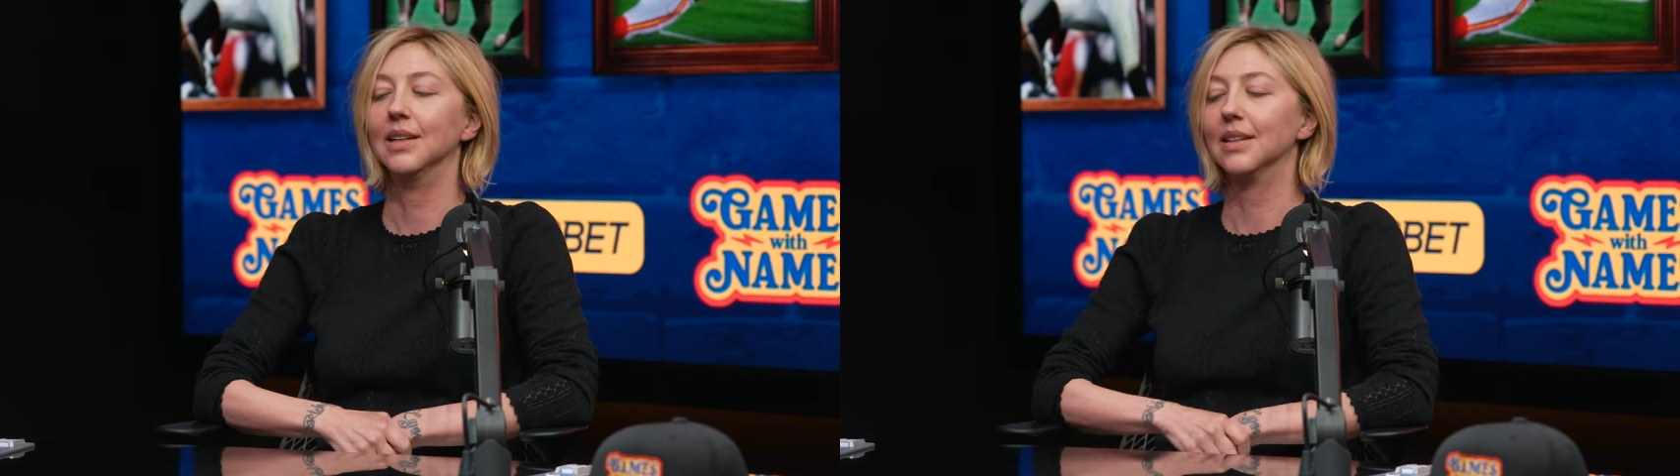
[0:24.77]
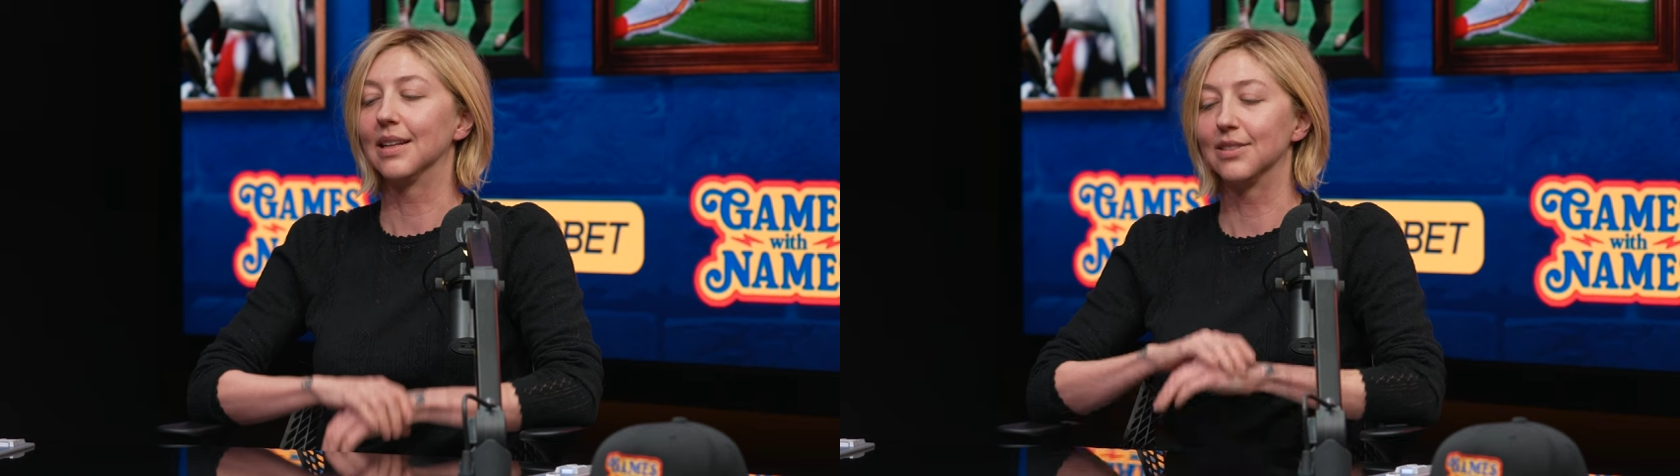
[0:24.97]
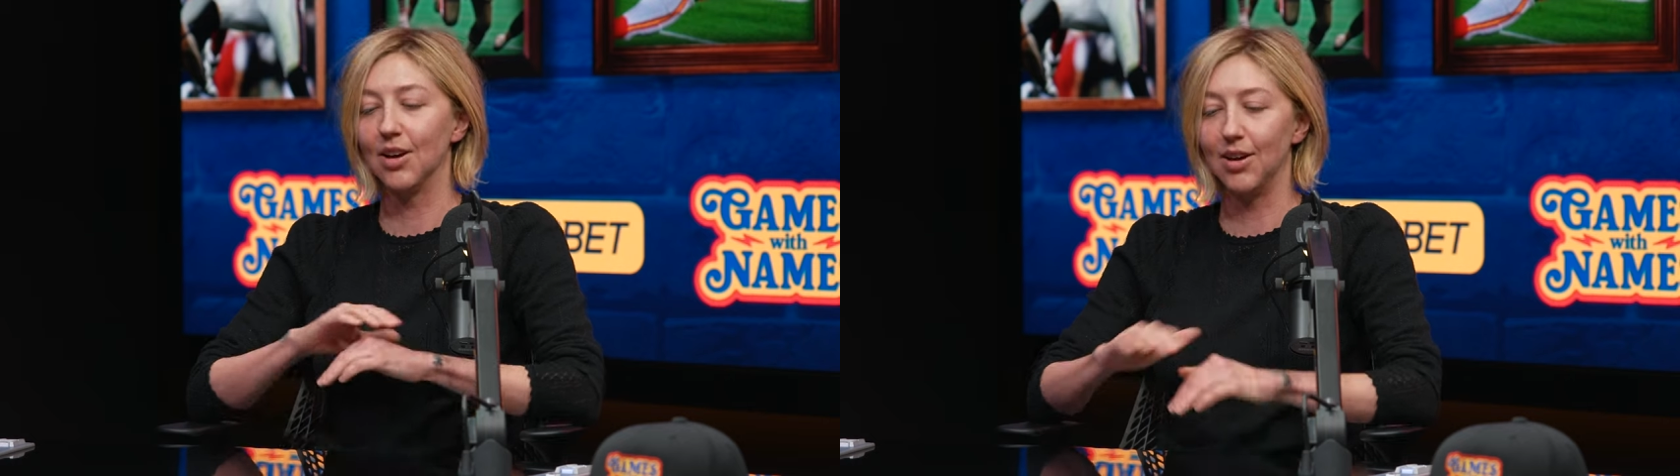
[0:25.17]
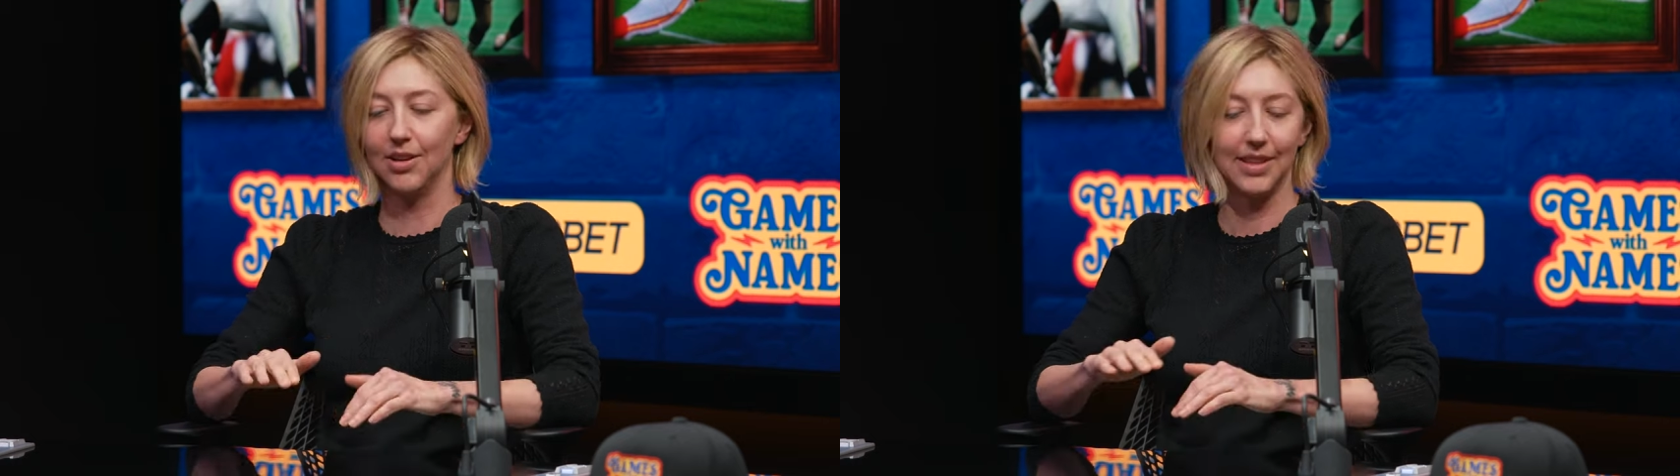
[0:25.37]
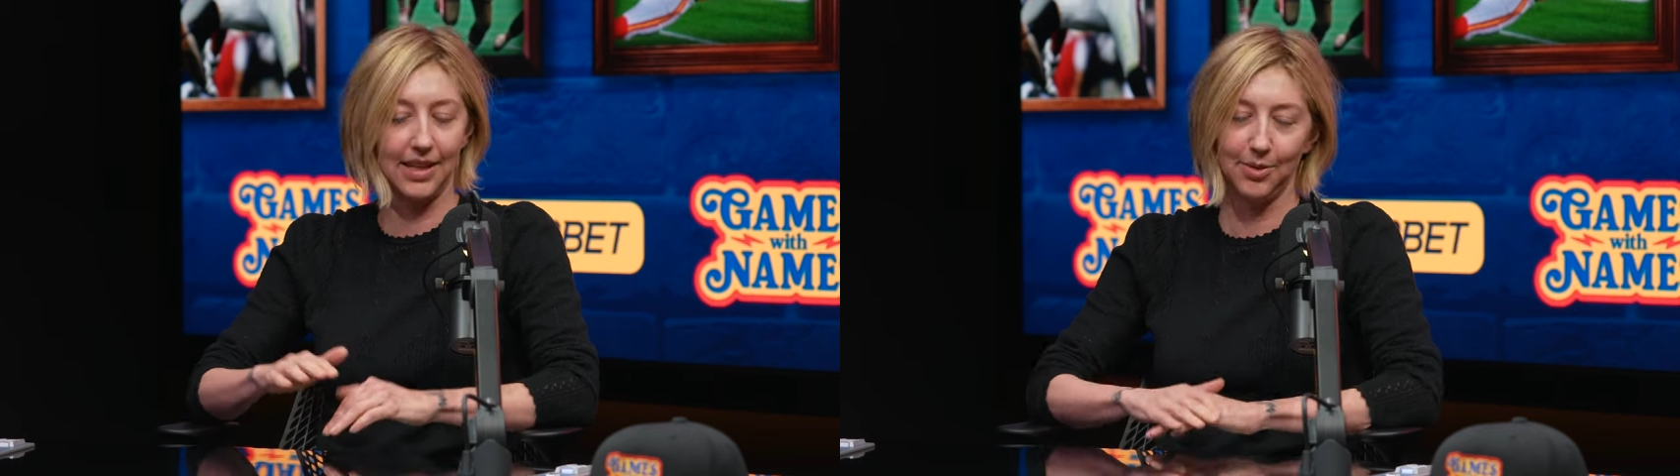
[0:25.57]
That's all
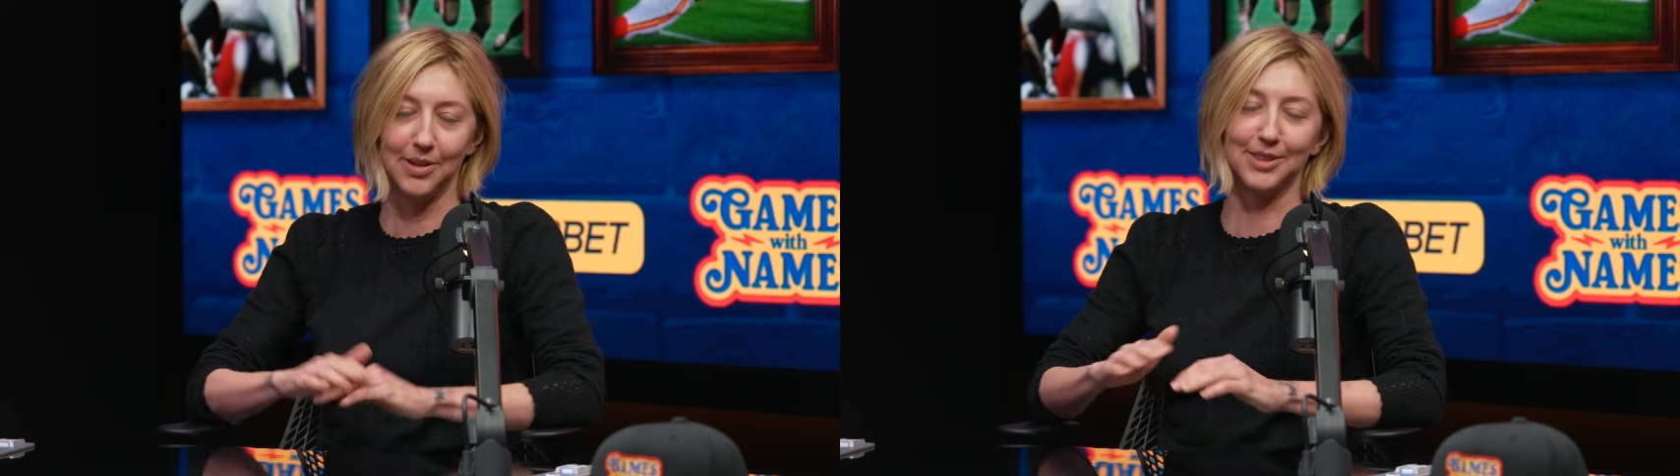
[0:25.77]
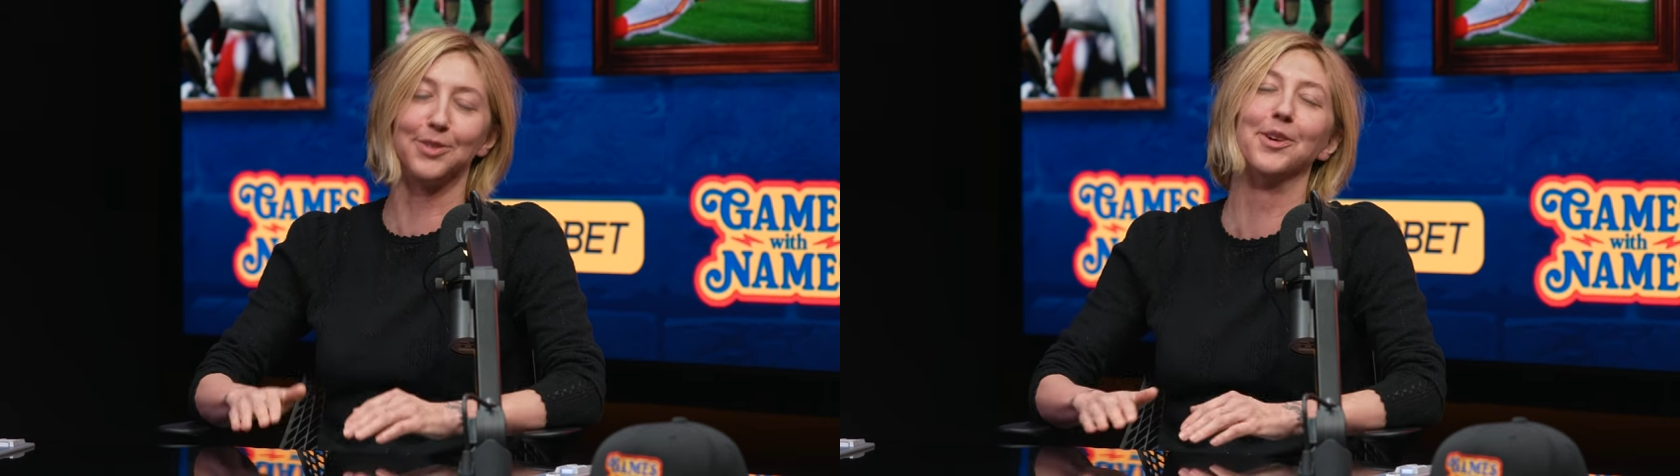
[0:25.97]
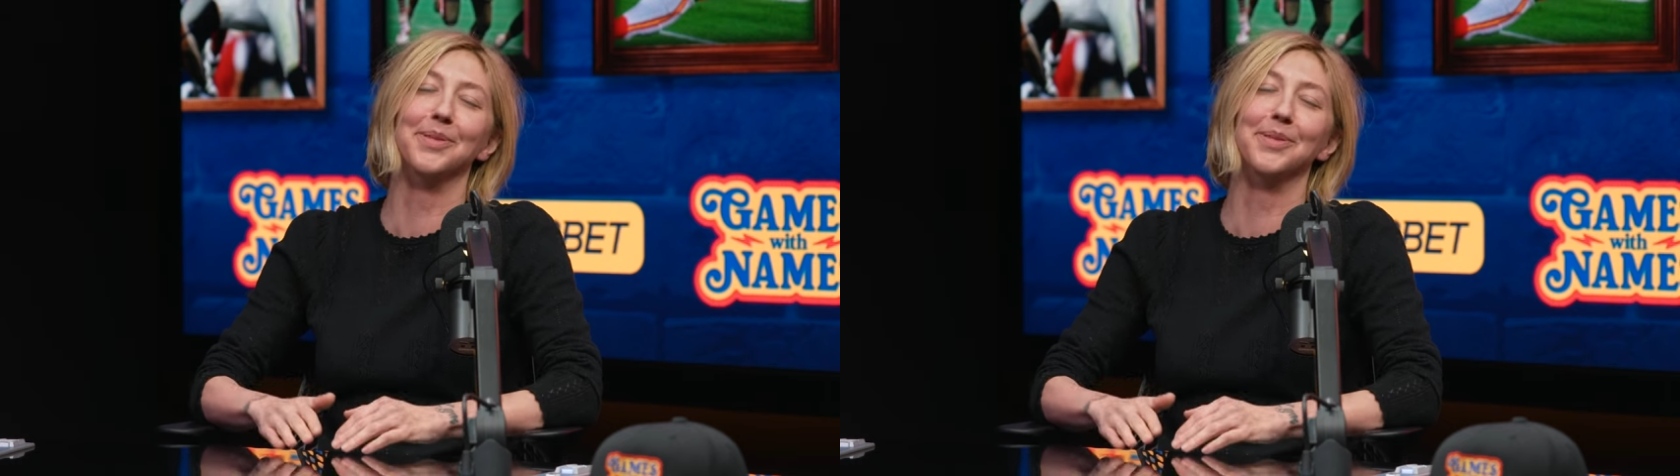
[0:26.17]
that it was for